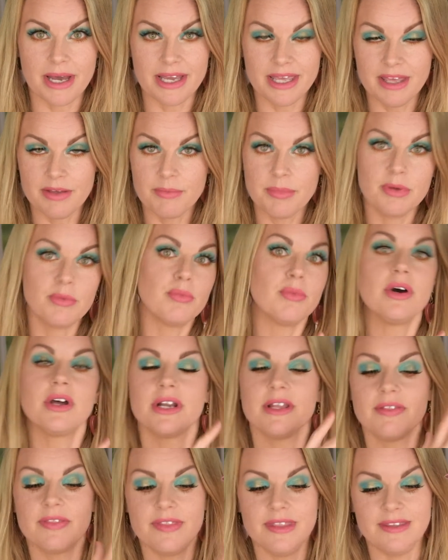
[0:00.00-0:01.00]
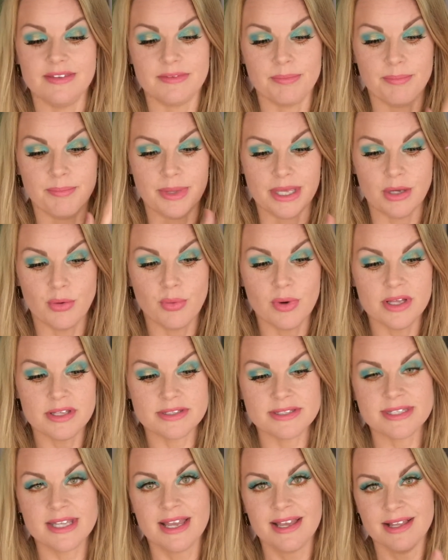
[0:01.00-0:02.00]
I have been wanting these big
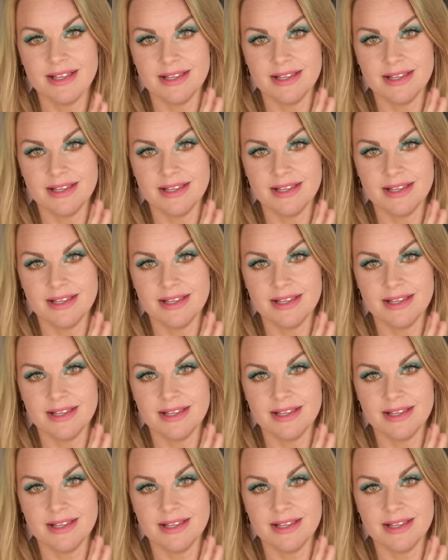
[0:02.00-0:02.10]
ones,